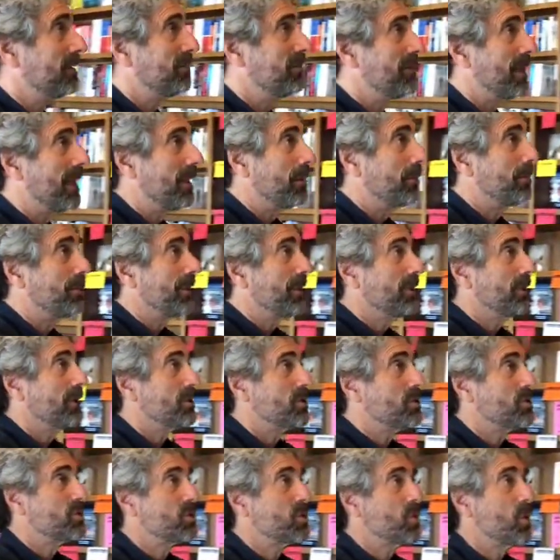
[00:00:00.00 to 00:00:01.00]
developing the
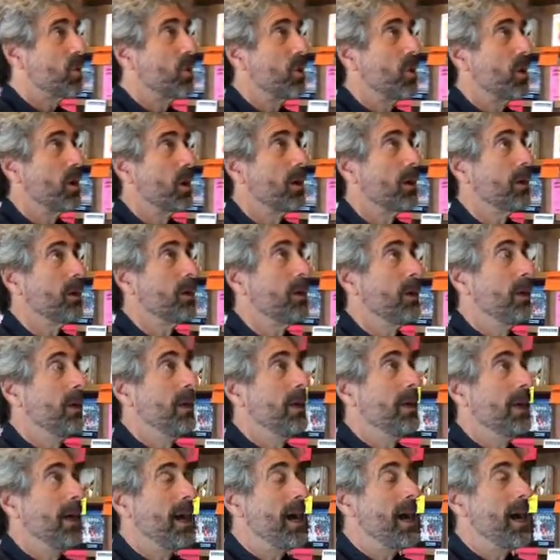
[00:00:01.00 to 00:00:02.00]
store
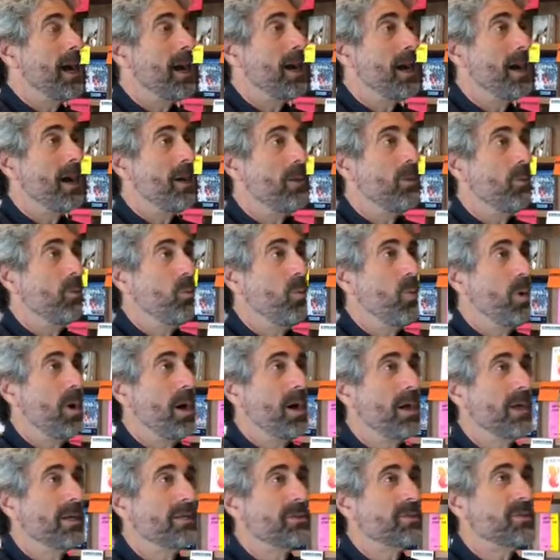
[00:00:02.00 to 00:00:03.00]

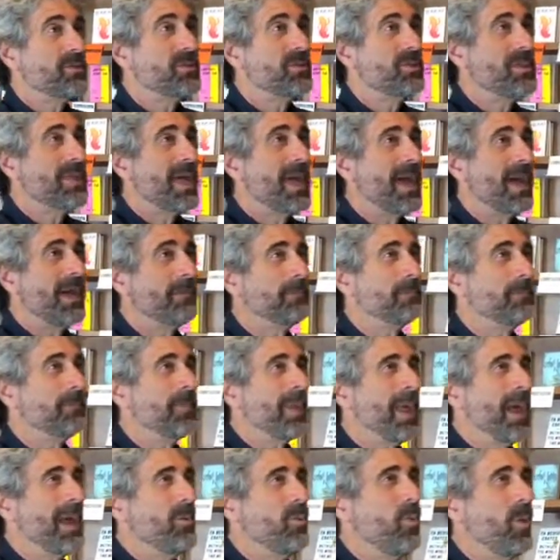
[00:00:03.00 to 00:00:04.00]
was that
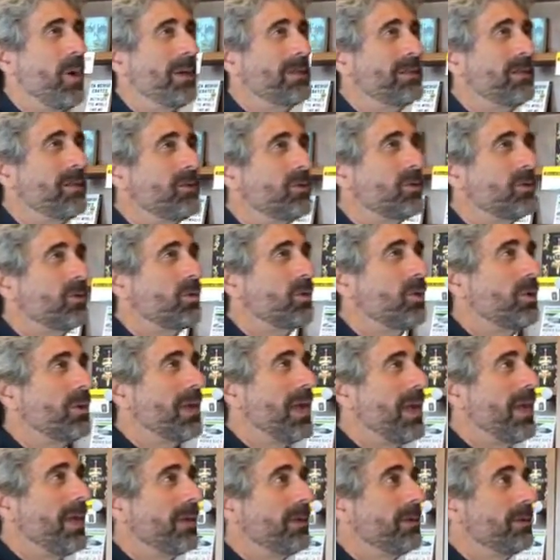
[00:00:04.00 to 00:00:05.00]
I wanted to
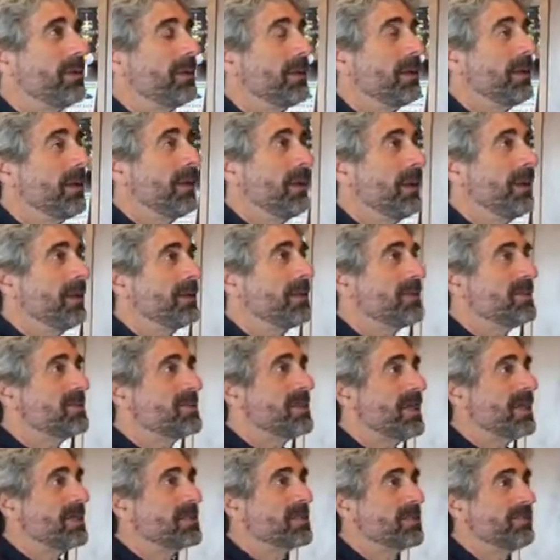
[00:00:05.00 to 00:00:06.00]
create the
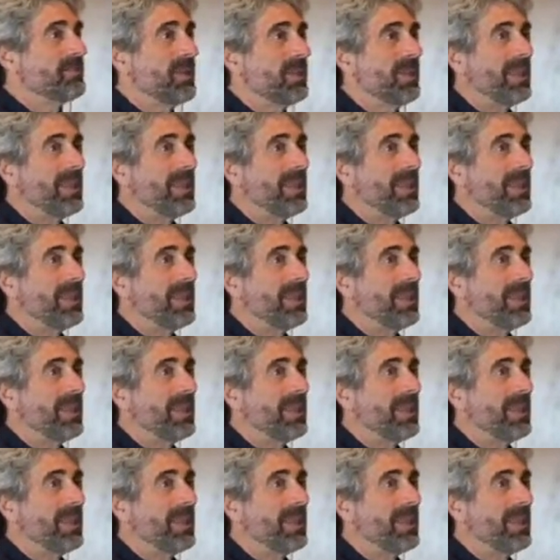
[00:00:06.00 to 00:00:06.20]
sense of a